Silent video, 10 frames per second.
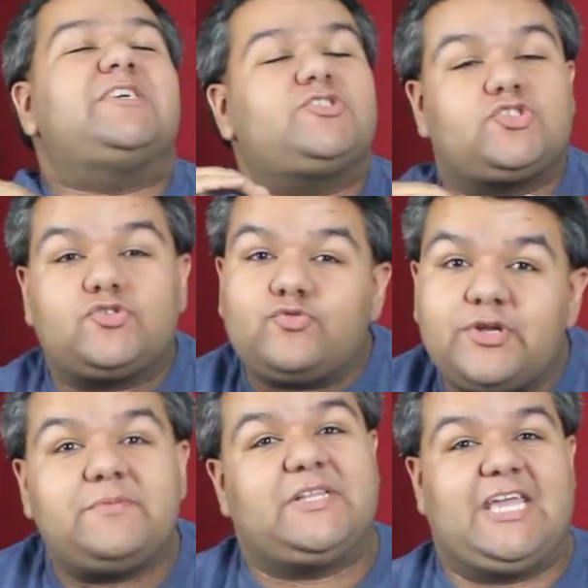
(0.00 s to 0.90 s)

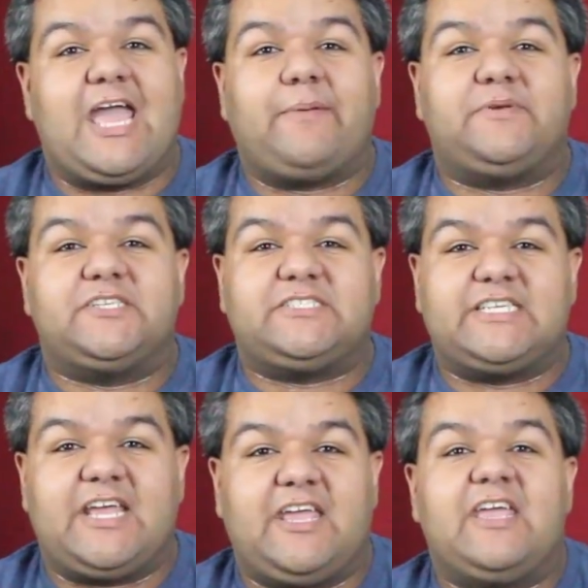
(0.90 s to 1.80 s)
extremely happy to
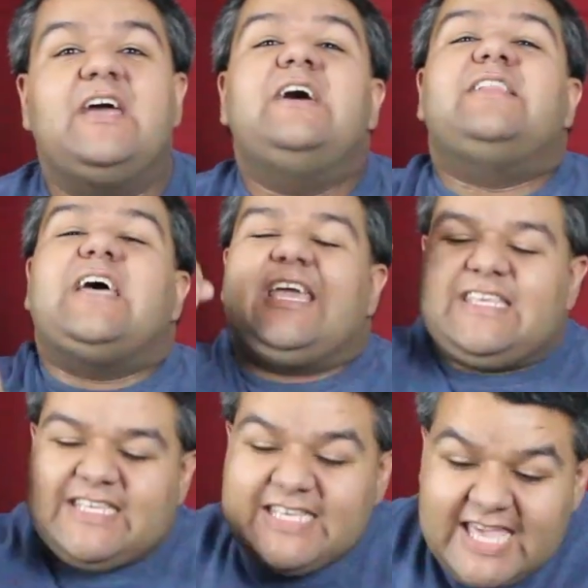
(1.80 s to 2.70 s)
say that
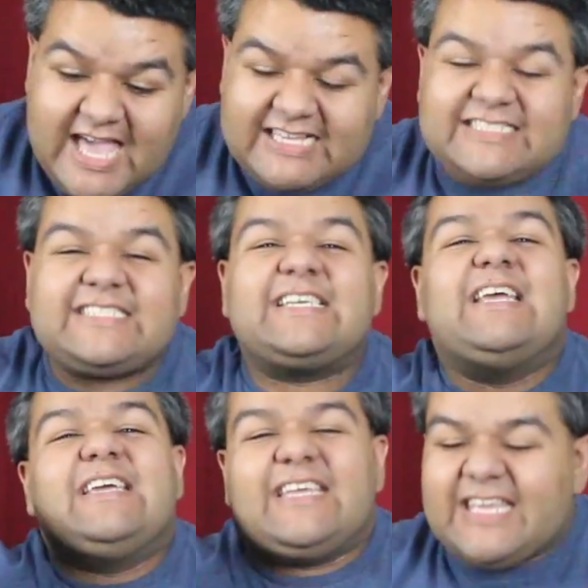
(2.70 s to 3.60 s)
yes,
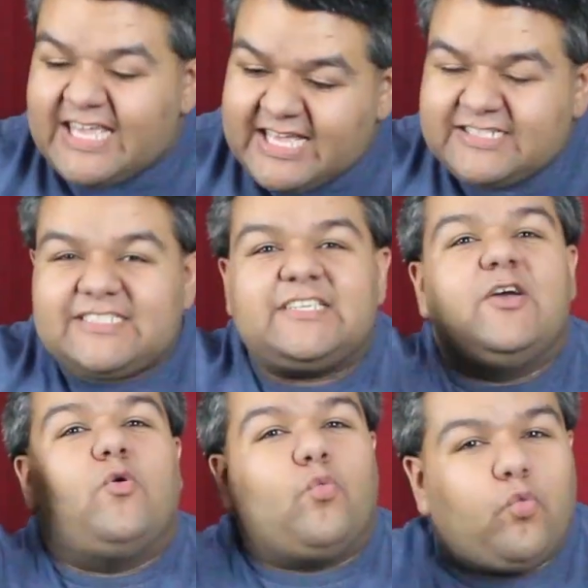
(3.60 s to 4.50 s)
it
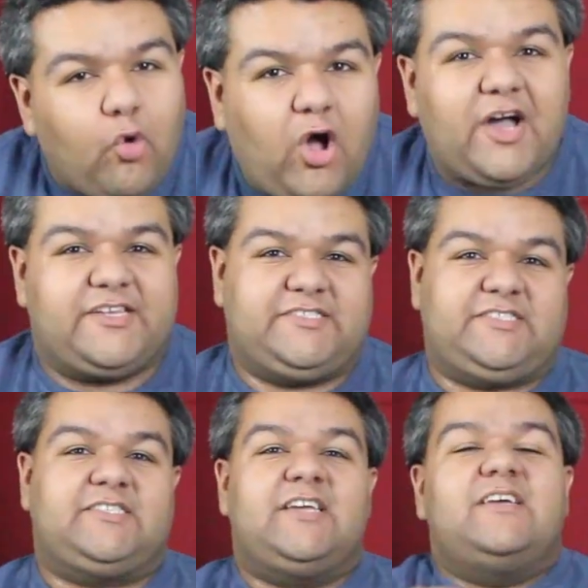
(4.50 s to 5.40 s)

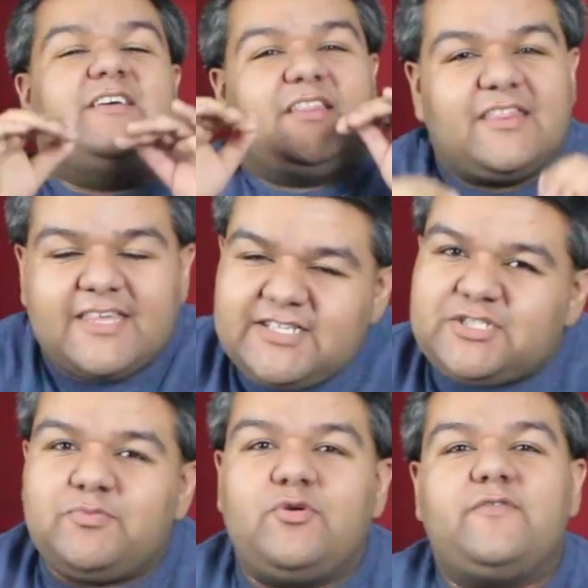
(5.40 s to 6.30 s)
was.
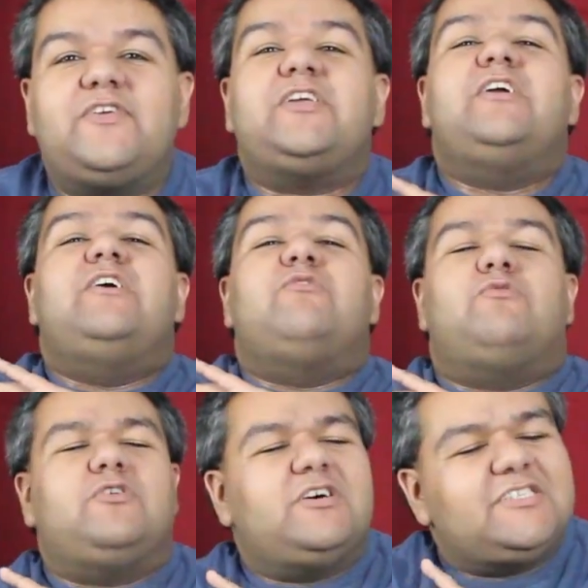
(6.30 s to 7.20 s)
This movie
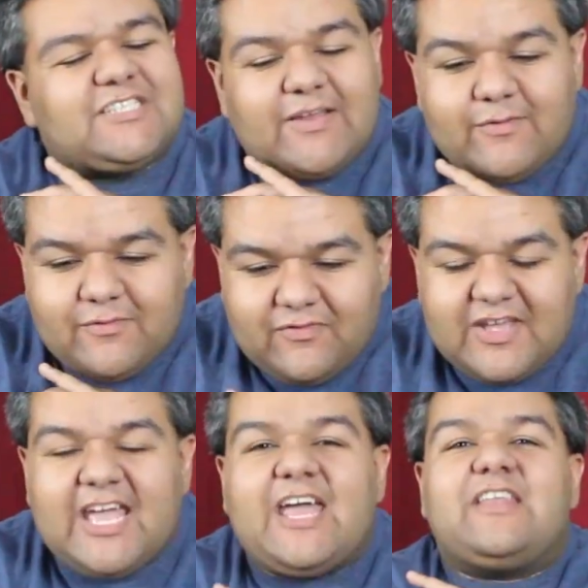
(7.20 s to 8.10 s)
was
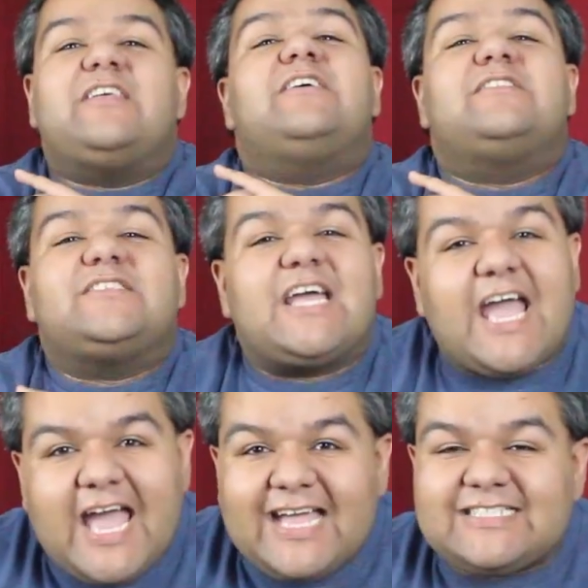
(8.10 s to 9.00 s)

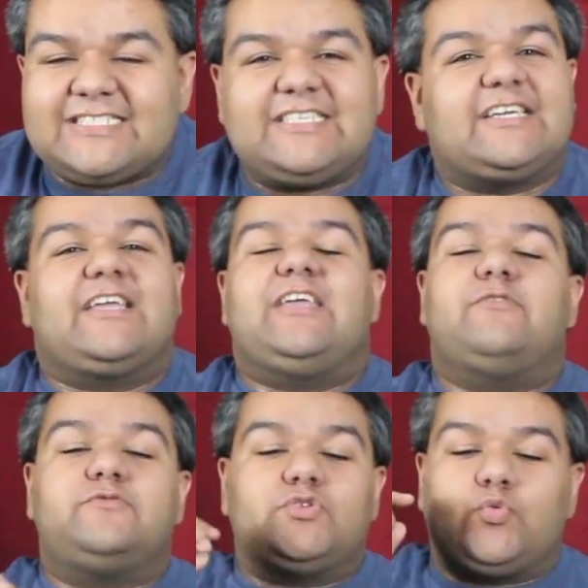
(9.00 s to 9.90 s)
fantastic.
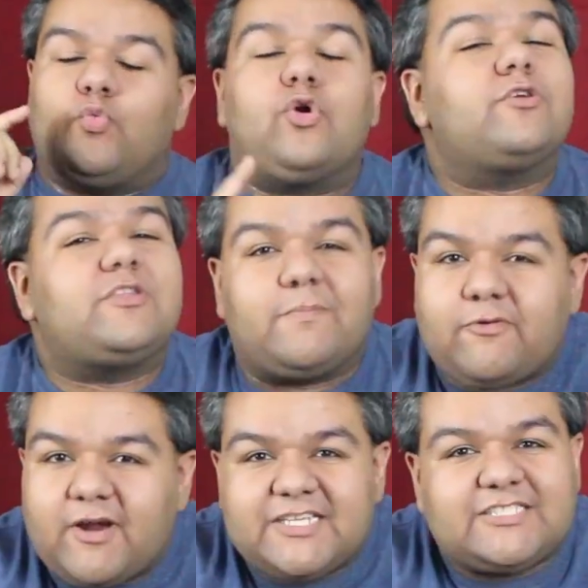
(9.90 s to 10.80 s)
It was worth the
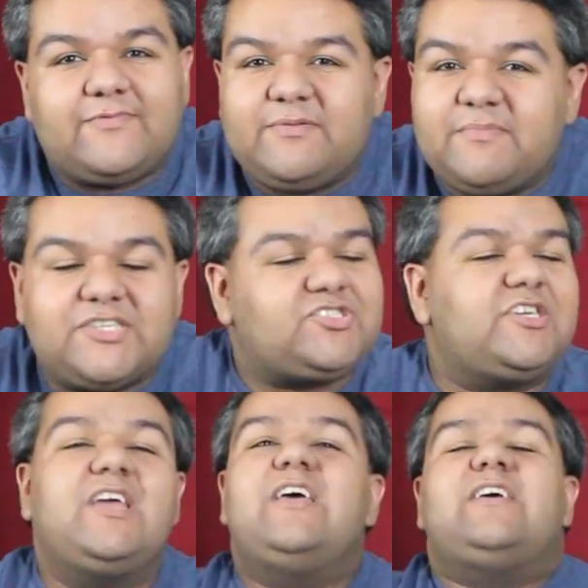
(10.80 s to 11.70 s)
price of
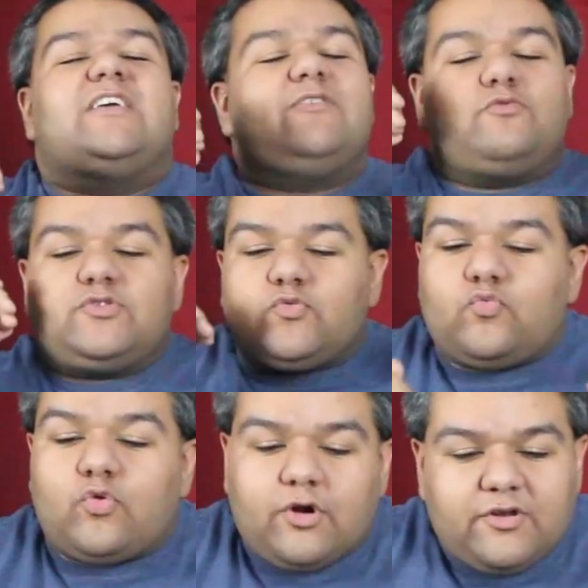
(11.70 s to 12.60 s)
admission. It was
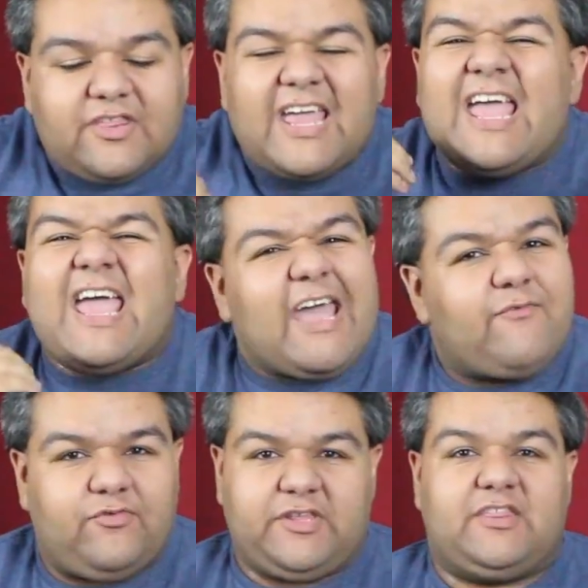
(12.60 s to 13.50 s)
worth
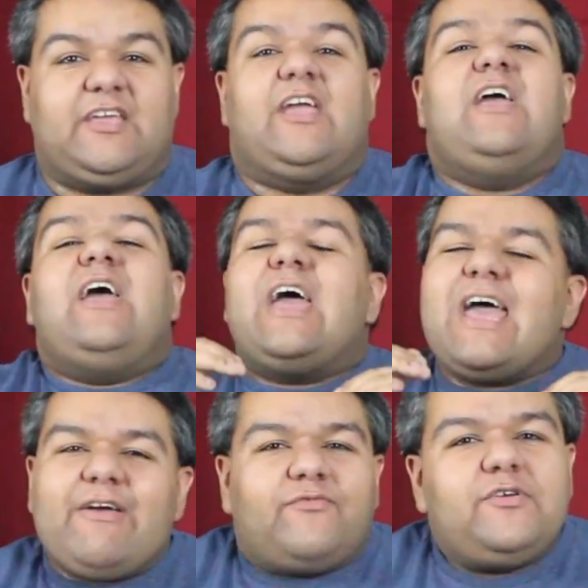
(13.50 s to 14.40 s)
everything.
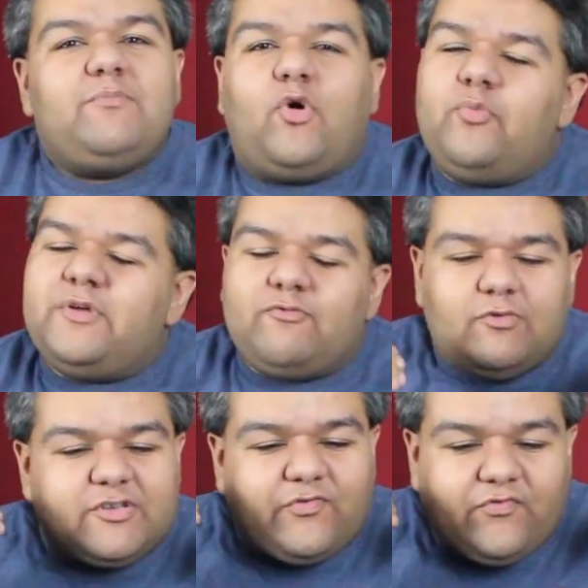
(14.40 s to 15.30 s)
Every moment
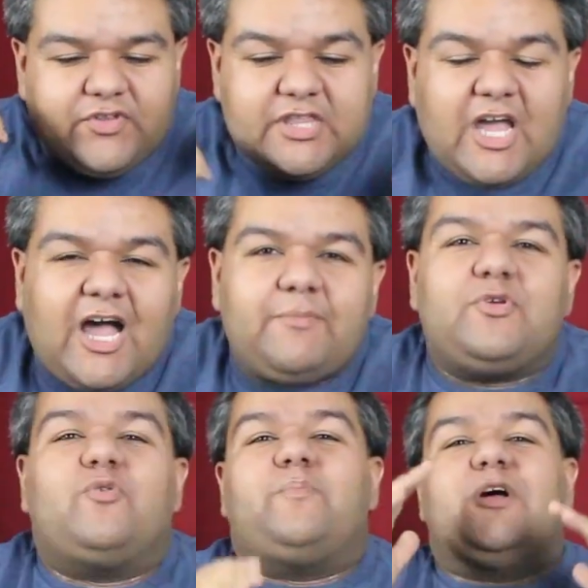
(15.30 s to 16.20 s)
was
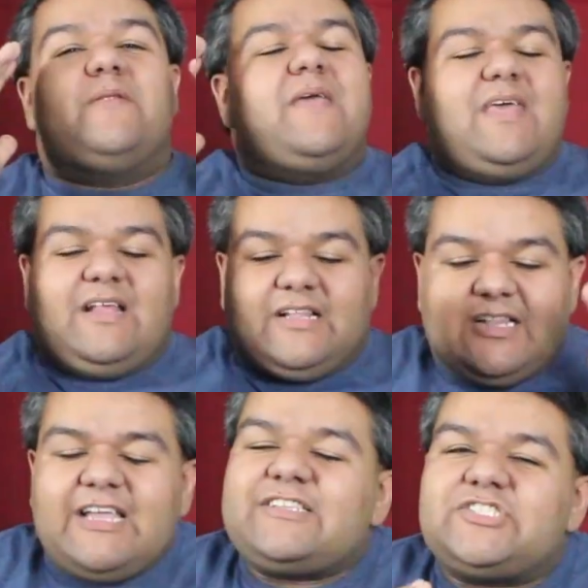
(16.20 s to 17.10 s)
phenomenal, but
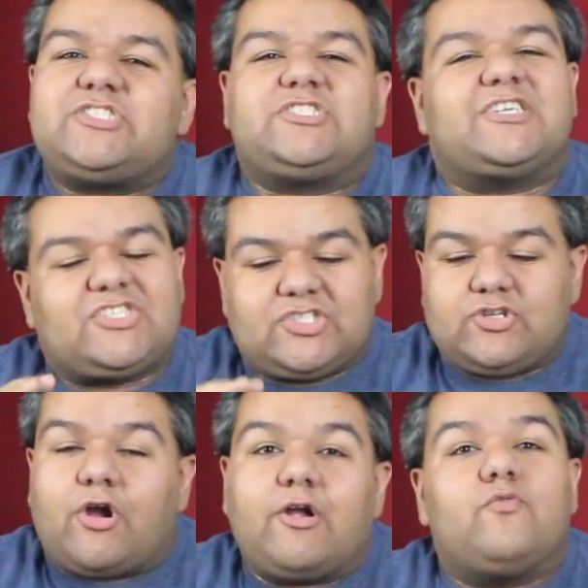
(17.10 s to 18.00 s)
let's just
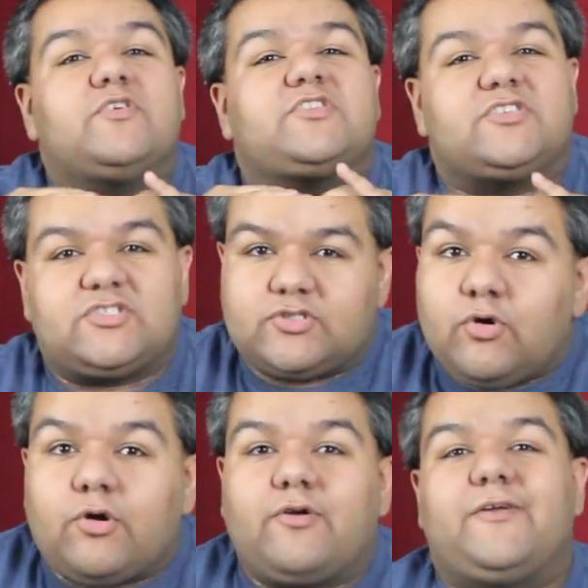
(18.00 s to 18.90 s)
start with the
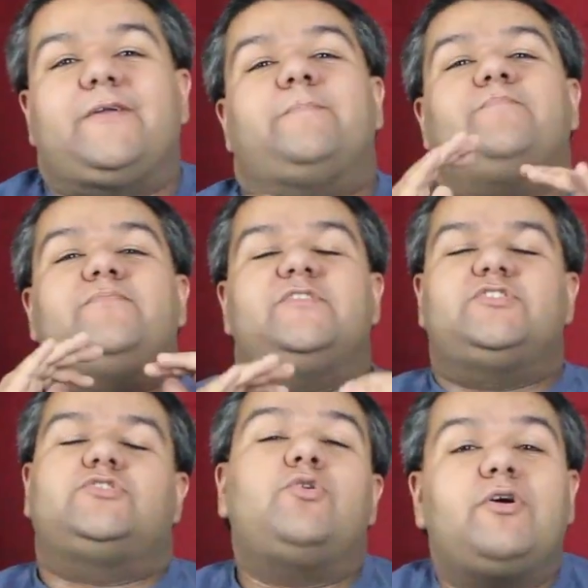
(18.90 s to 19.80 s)
story.
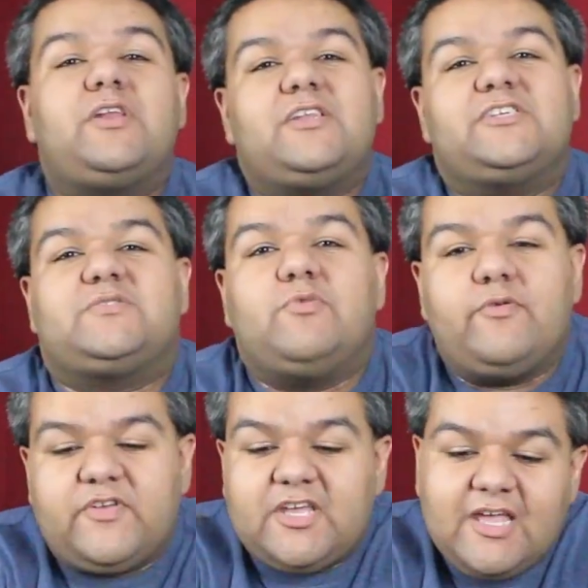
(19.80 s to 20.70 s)
Story to this
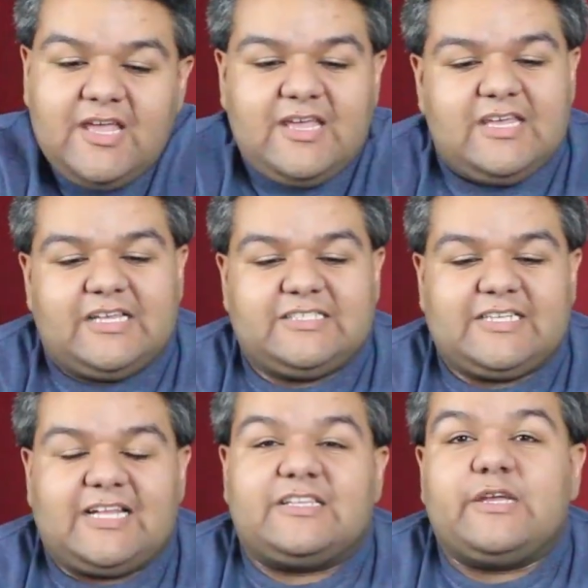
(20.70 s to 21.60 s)
movie is
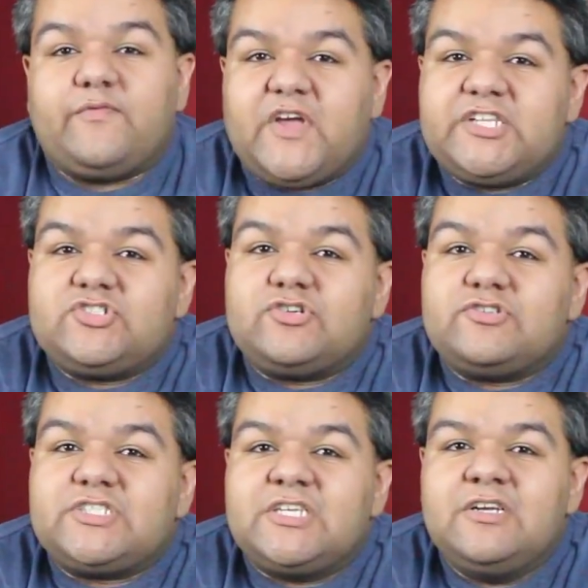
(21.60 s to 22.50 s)
that the
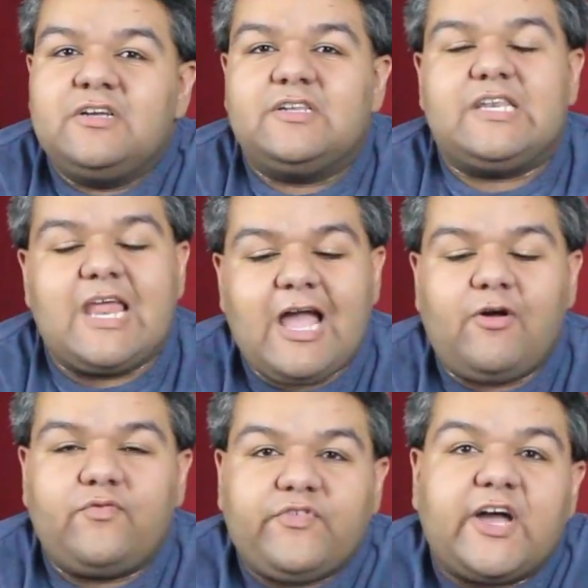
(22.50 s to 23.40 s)
Avengers
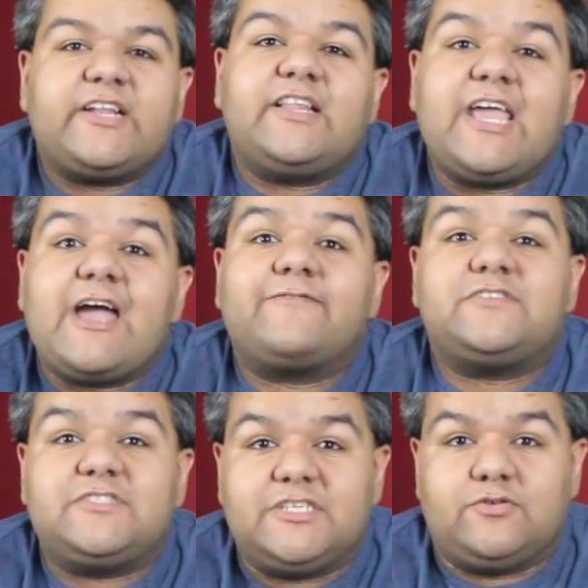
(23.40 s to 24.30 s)
now finally have
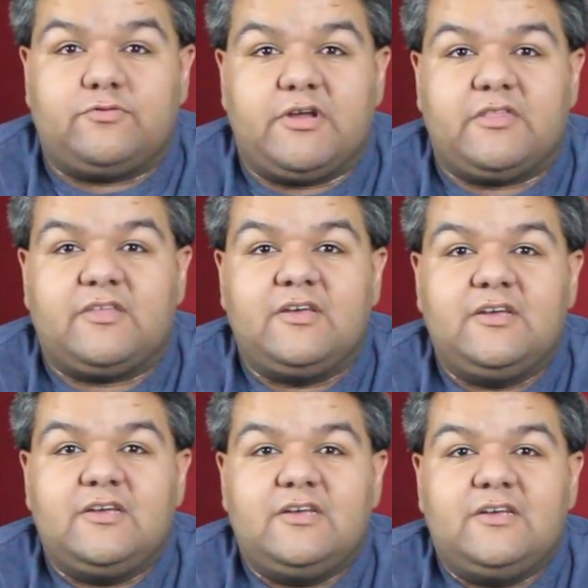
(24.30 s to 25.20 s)
to deal with
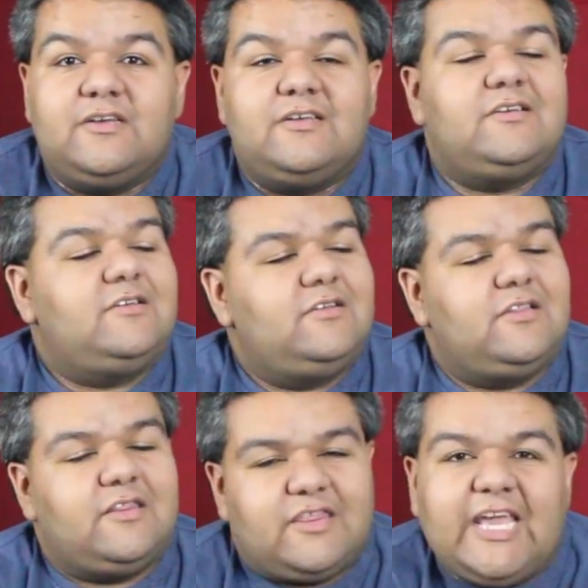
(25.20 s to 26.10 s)

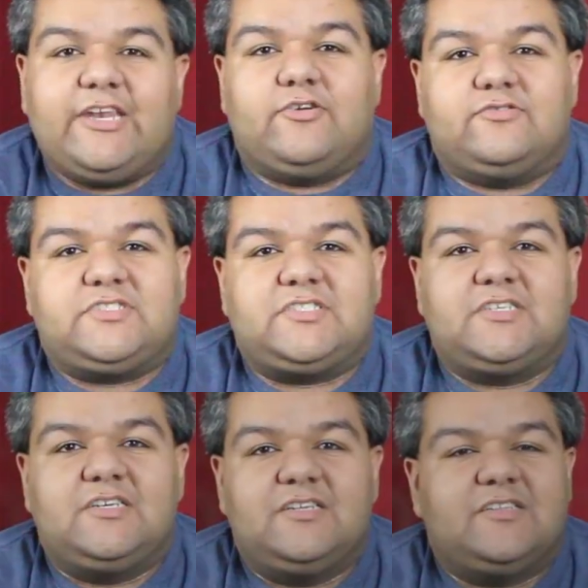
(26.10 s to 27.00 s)

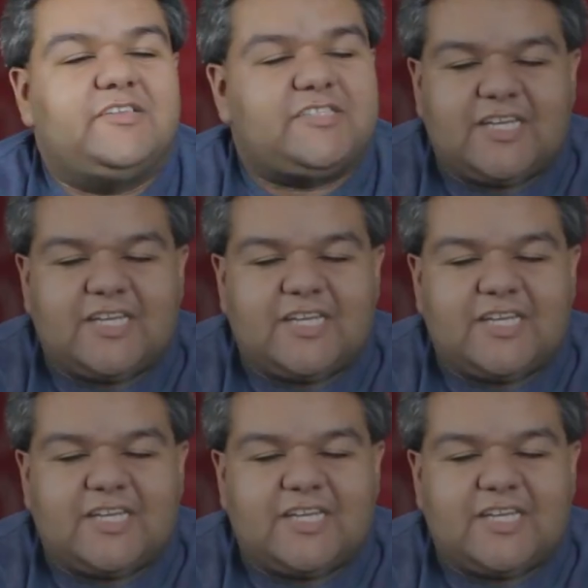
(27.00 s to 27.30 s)
Thanos, the